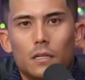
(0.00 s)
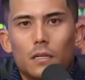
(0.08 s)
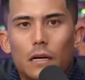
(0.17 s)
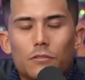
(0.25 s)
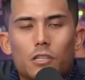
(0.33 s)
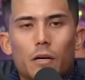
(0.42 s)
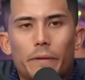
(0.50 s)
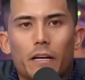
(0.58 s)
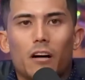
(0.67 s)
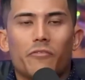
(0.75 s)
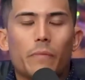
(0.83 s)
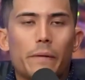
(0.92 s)
I was coming
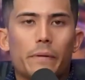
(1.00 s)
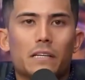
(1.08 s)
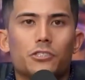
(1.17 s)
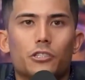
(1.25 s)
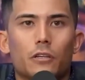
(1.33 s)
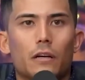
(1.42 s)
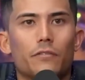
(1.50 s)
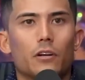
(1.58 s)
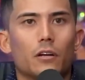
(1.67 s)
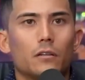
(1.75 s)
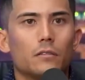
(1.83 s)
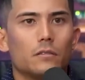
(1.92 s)
off my best year ever